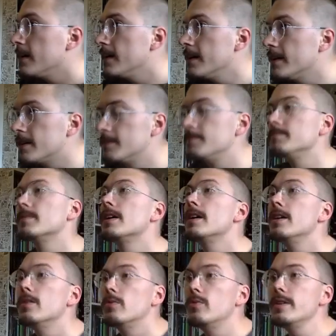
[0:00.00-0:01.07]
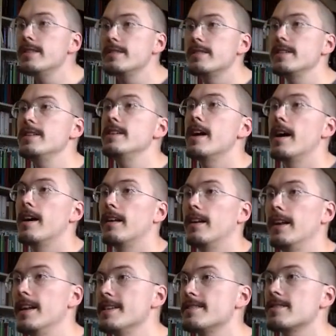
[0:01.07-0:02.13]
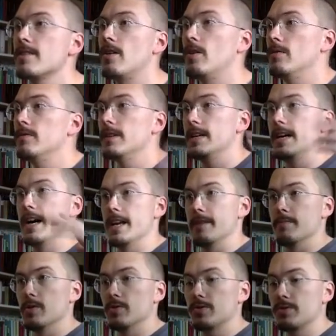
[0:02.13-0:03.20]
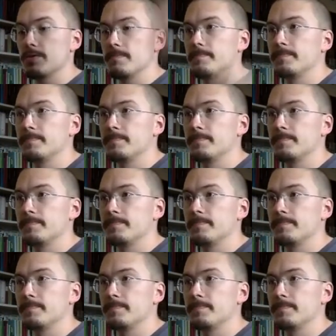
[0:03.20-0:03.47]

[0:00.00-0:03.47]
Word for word: Here we see a list of animals.